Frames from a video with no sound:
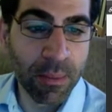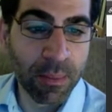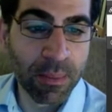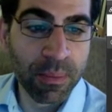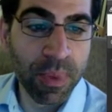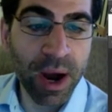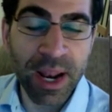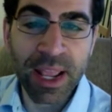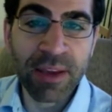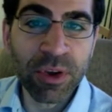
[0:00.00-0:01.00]

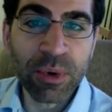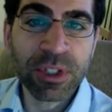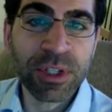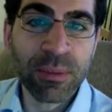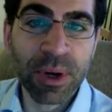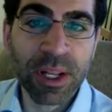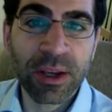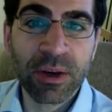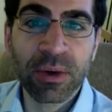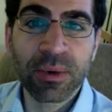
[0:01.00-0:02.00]
But if you were somebody
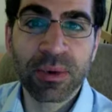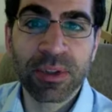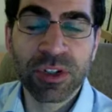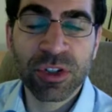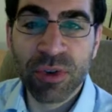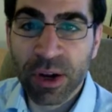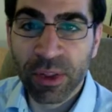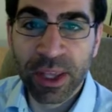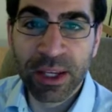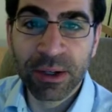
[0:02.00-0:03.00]
who's
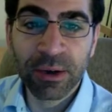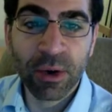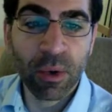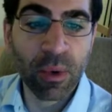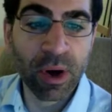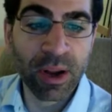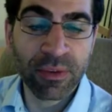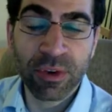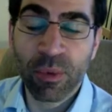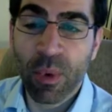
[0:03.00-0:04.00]
struggling, or if
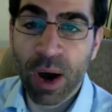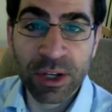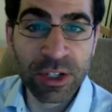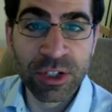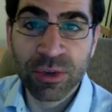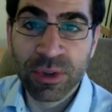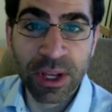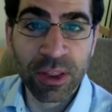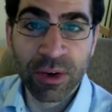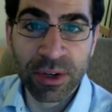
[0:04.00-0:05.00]
you want to just do the
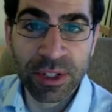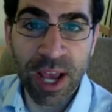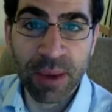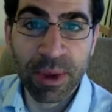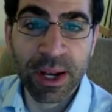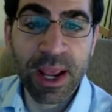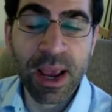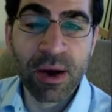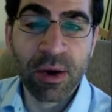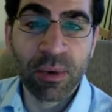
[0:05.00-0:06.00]
other assignment,
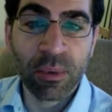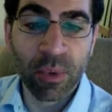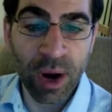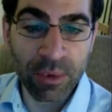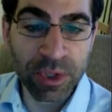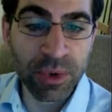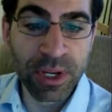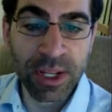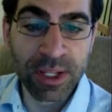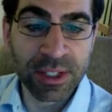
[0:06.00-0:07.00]
what I'm doing
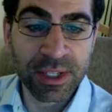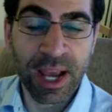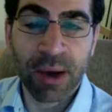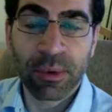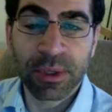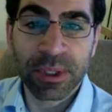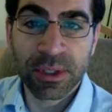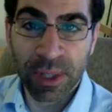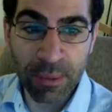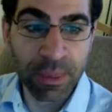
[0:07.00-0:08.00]
is I will
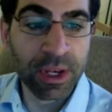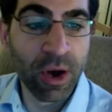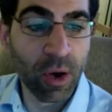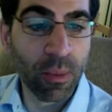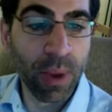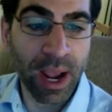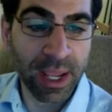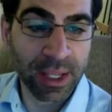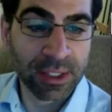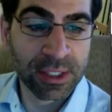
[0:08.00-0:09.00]
let me know
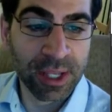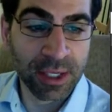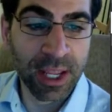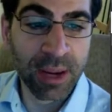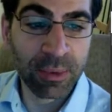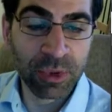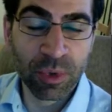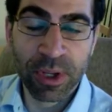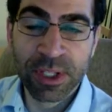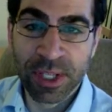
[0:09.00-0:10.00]
by Sunday, April
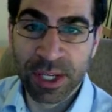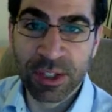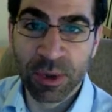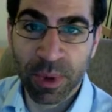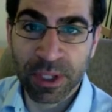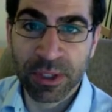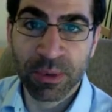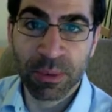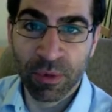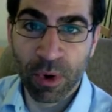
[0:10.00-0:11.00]
26th, so basically
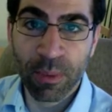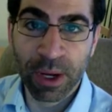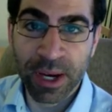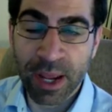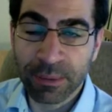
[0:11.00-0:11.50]
before Monday.